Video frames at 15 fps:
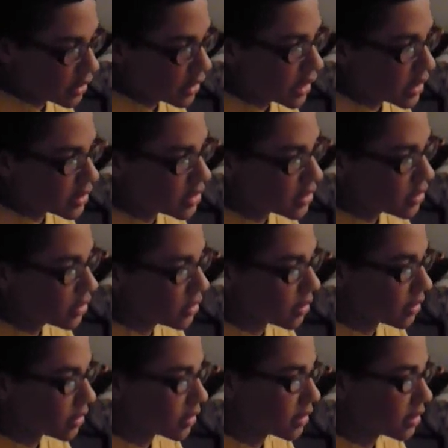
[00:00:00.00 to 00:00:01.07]
Yeah, so,
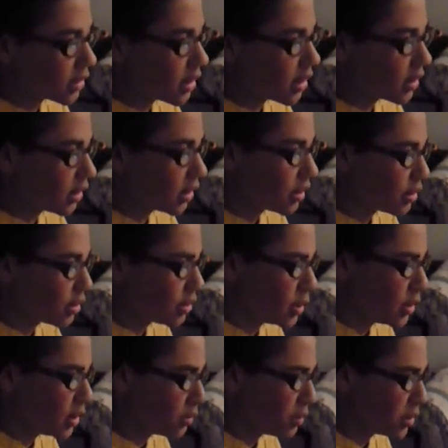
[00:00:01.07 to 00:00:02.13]
Carlo,
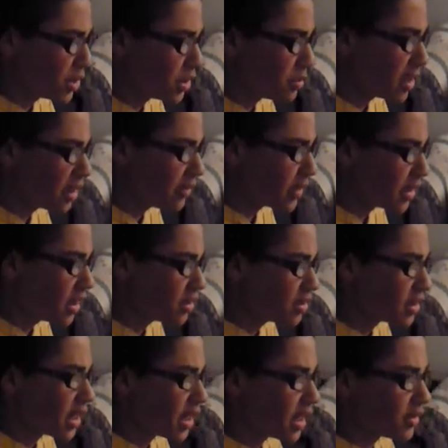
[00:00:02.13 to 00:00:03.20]
we should make a video
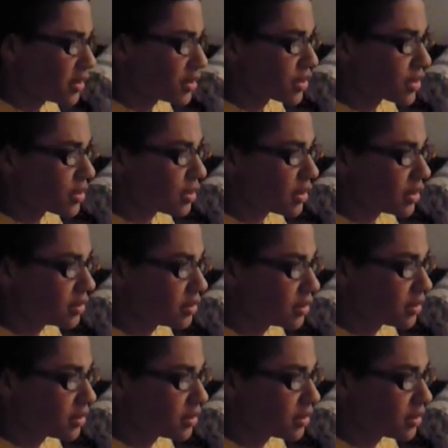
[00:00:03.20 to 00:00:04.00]
today after school.